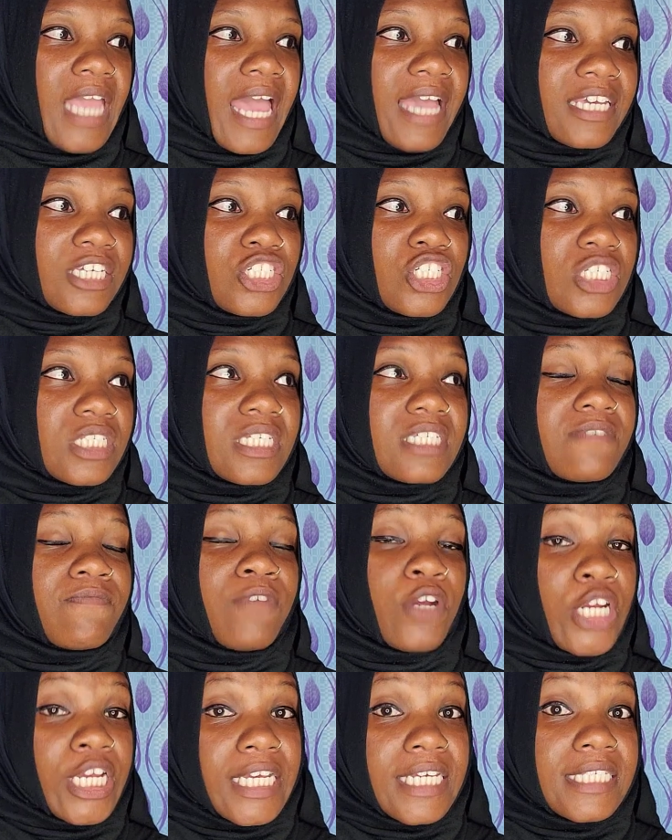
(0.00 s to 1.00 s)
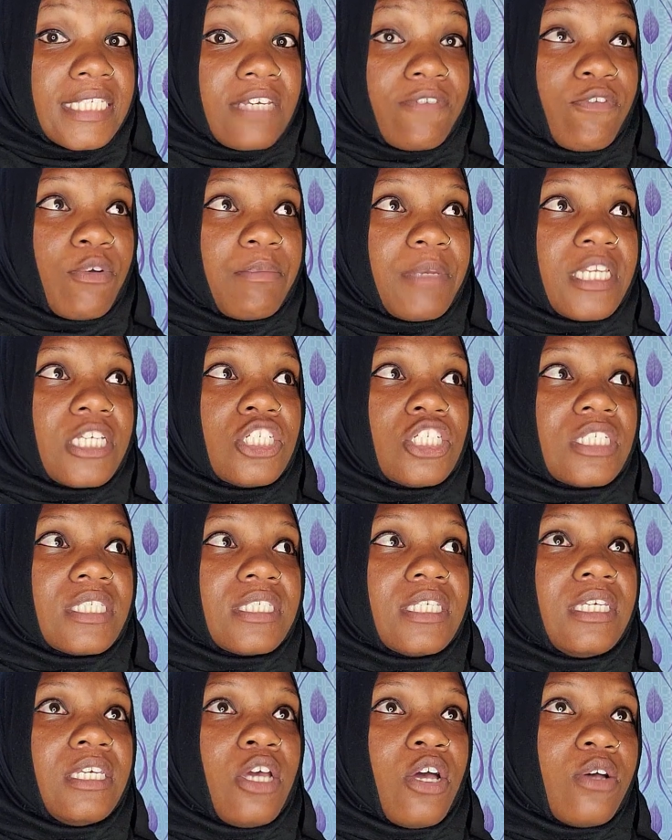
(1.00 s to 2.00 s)
I can just, it's very easy for me to
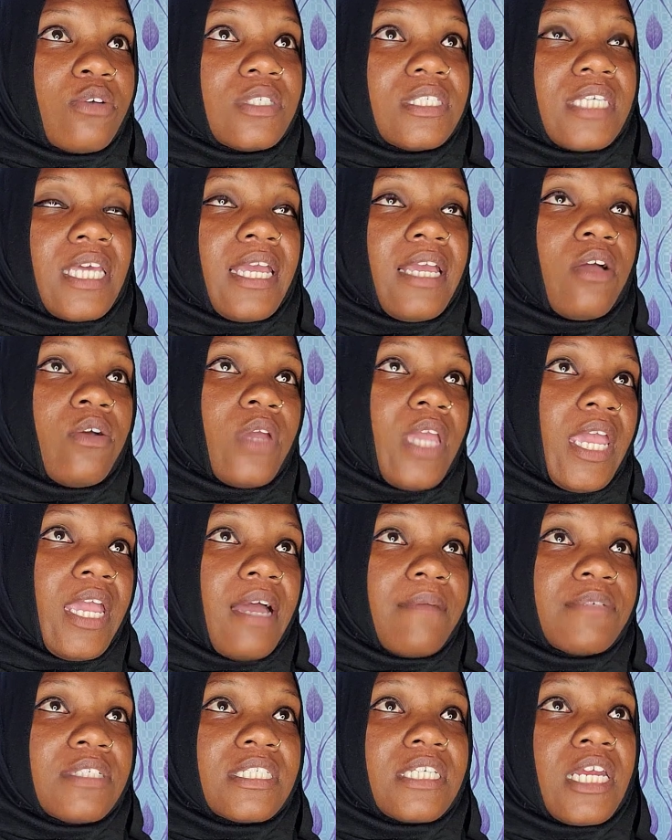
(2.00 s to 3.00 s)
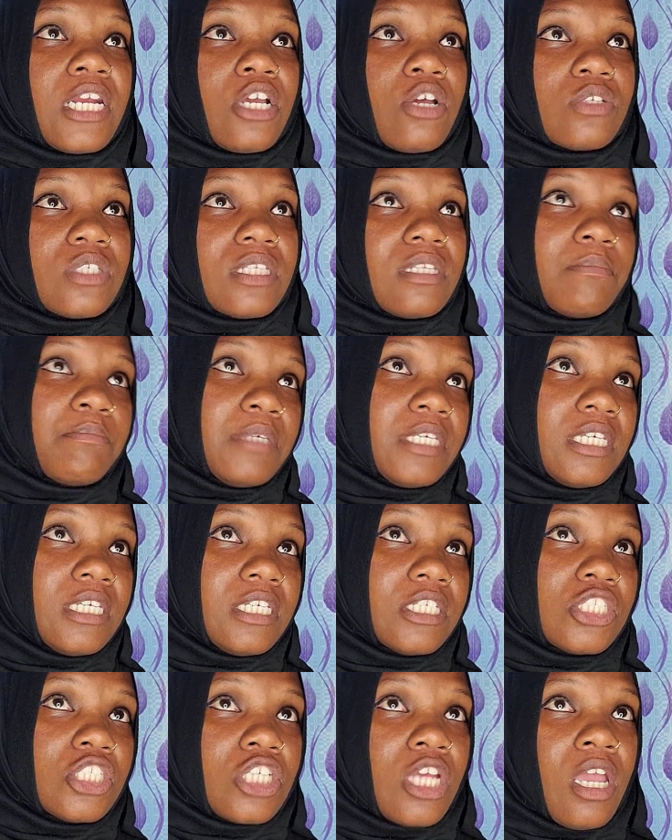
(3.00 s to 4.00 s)
just go say, okay, I'm just gonna go to the
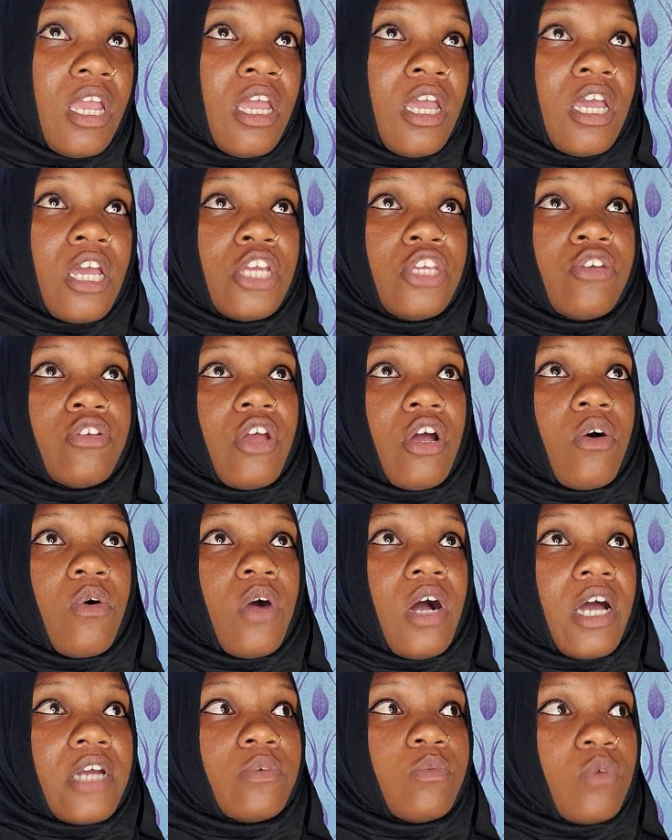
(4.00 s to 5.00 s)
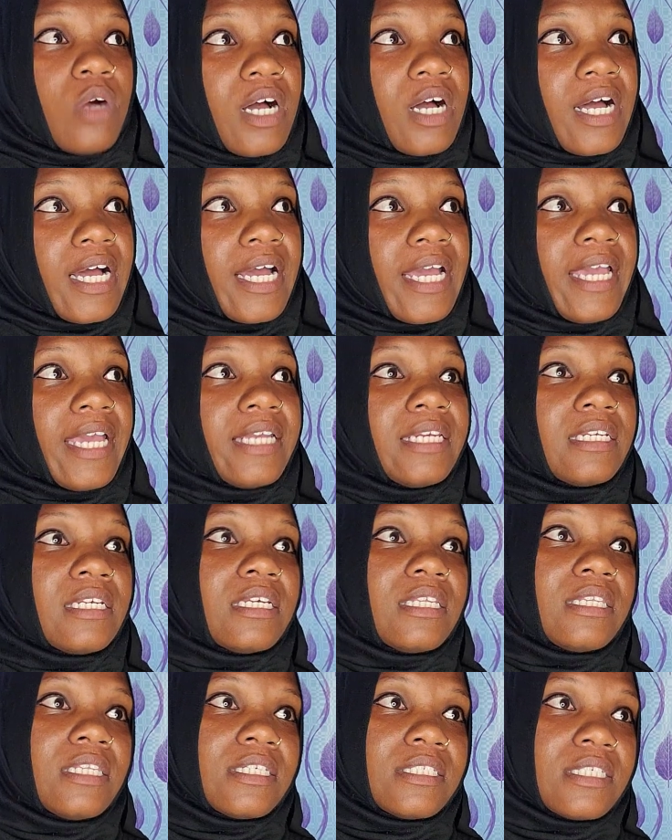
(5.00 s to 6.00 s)
beach, you know,
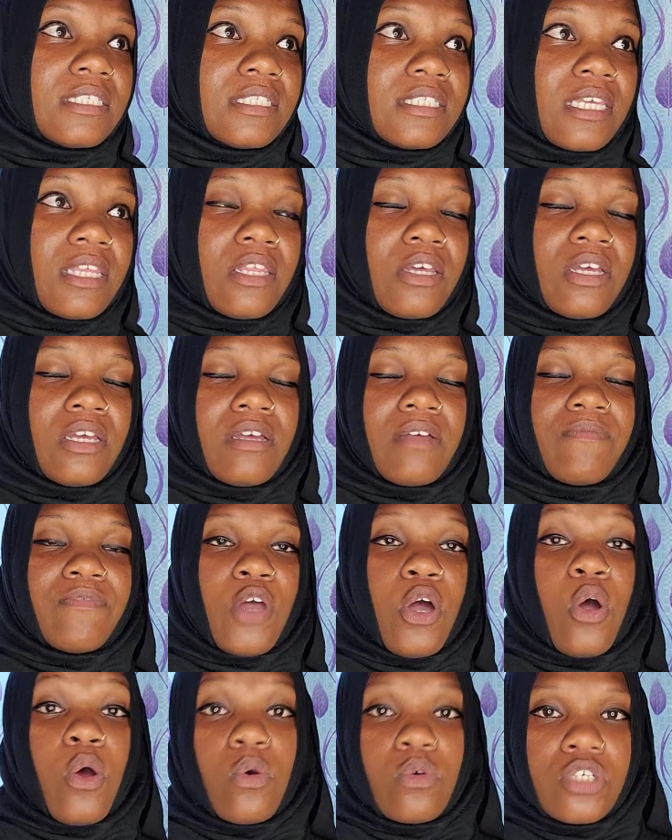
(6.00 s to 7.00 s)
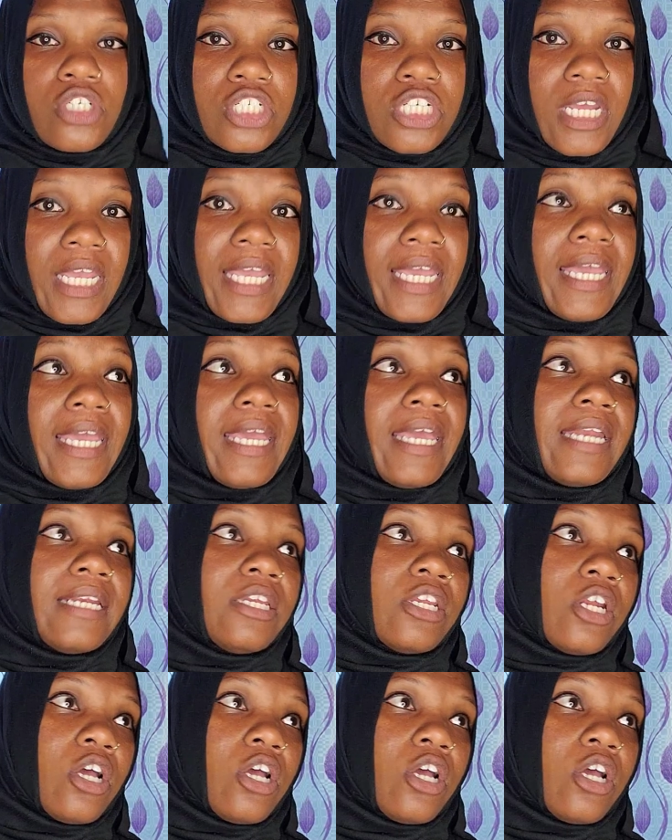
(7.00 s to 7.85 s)
unwind, listen to the, the ocean,